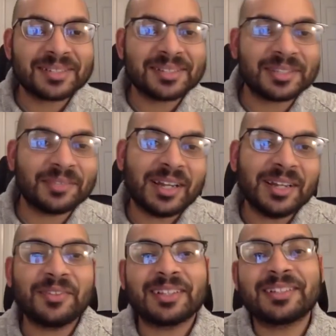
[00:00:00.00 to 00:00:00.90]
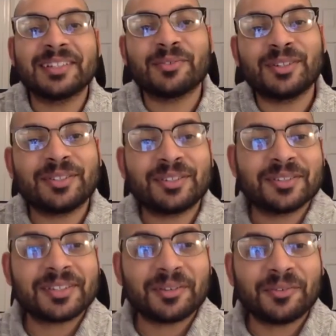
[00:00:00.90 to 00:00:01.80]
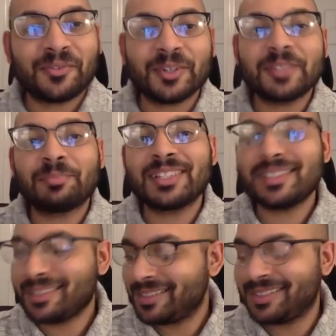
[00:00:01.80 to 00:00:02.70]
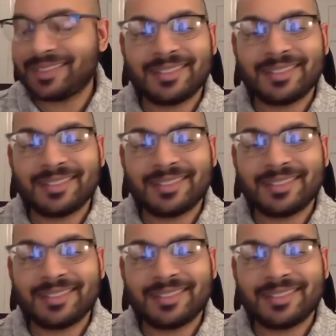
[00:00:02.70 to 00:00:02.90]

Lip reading: Savon, if you'd like to introduce yourself for us, please.